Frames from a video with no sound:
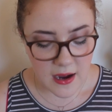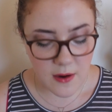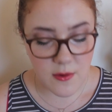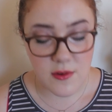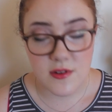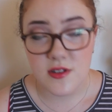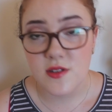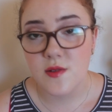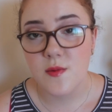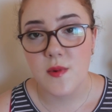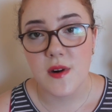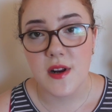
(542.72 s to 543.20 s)
I
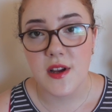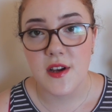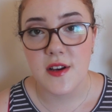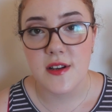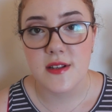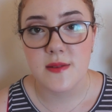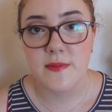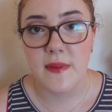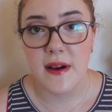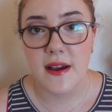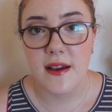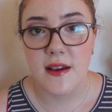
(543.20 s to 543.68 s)
also want to
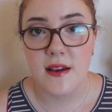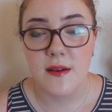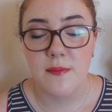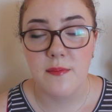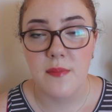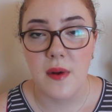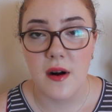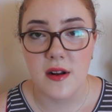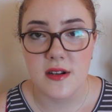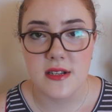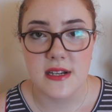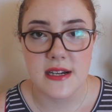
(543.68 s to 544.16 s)
use my
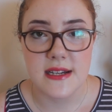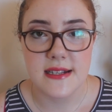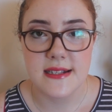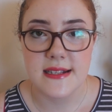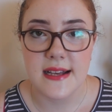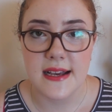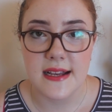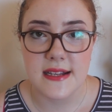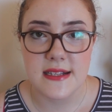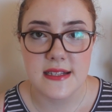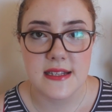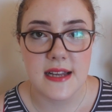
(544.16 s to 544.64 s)
Bondi
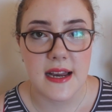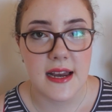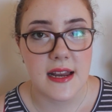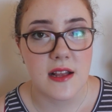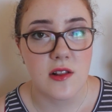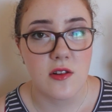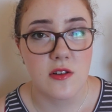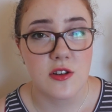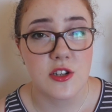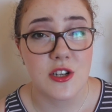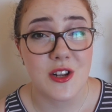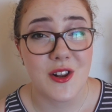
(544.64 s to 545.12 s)
Sands
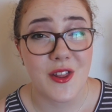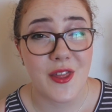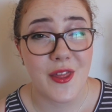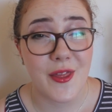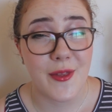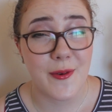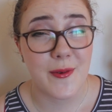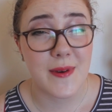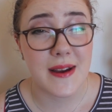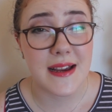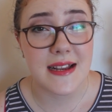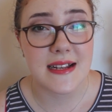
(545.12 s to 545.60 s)
Tanning Lotion
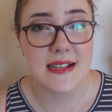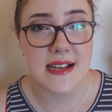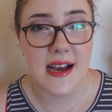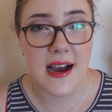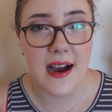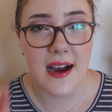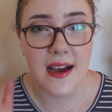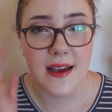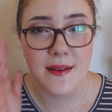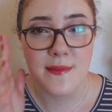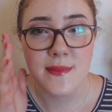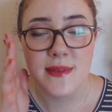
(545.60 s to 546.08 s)
3
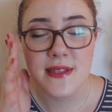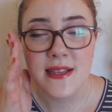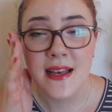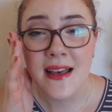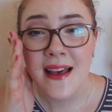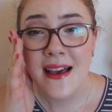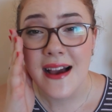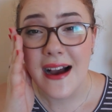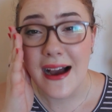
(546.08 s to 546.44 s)
times.